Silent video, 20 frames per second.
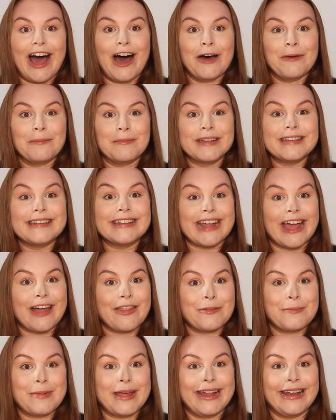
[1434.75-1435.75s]
to
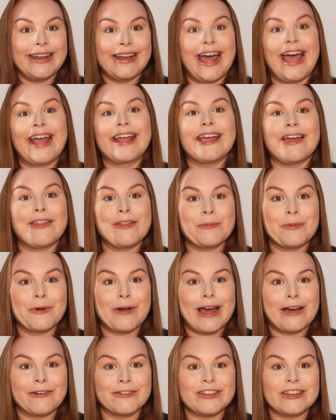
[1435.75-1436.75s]
get them in and get them
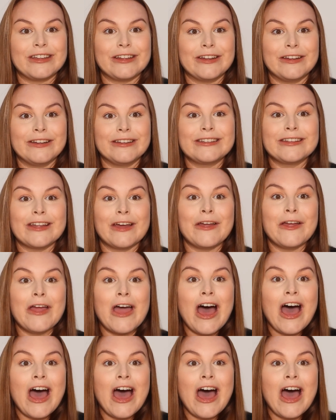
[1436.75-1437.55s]
all out to you. So